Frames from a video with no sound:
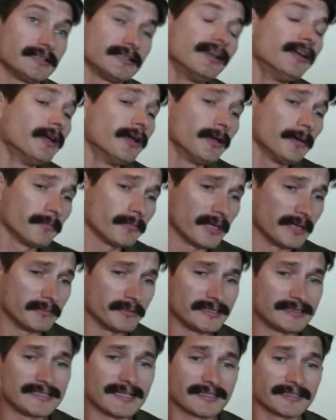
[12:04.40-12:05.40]
end,
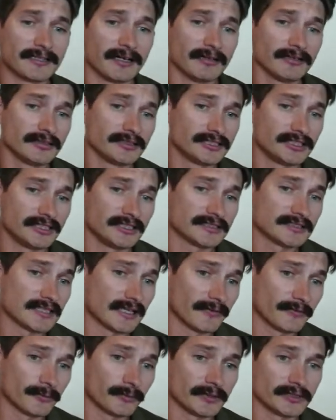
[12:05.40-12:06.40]
maybe technology and
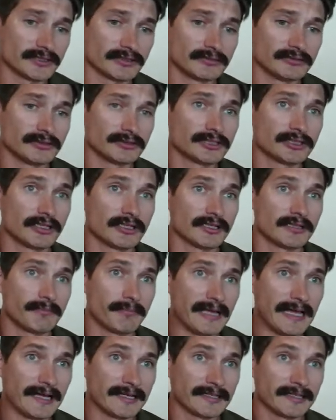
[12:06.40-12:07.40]
software solution on the
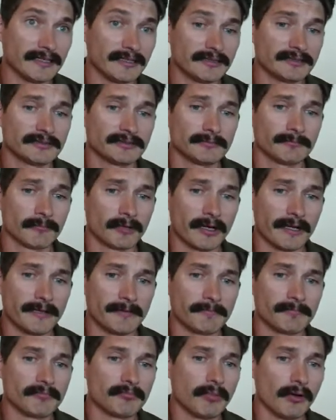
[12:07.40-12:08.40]
back end,
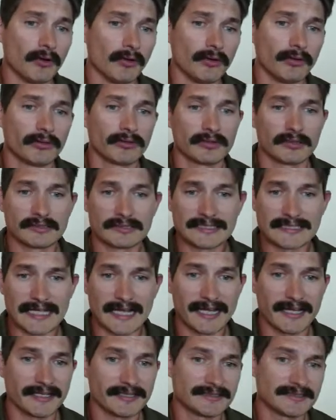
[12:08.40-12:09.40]
right? Both
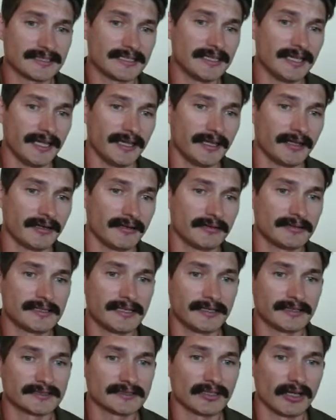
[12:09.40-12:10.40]
sides
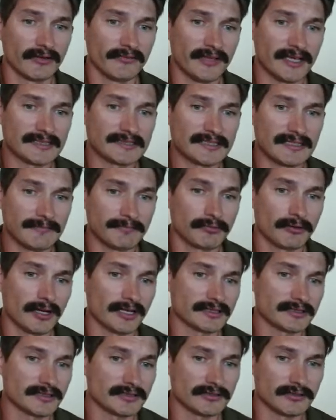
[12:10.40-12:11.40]
can solve that same
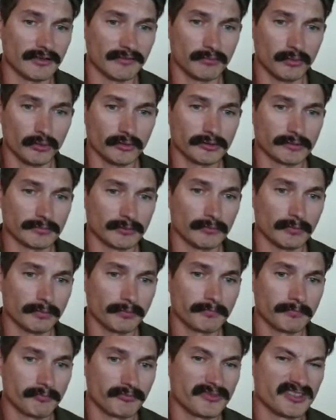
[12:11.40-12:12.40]
process. You have
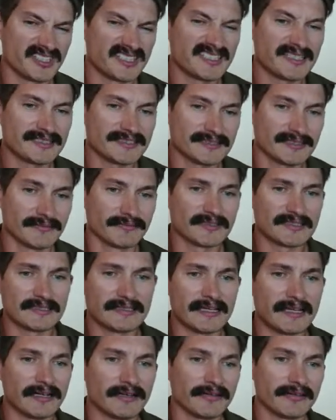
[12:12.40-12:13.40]
multiple systems
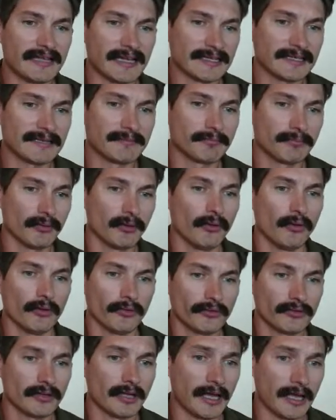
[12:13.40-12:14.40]
there that can
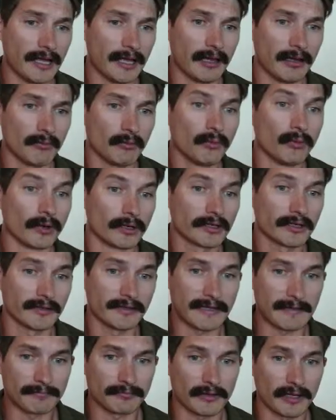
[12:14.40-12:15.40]
both work
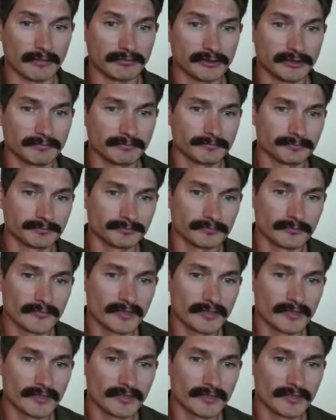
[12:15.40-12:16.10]
on that problem.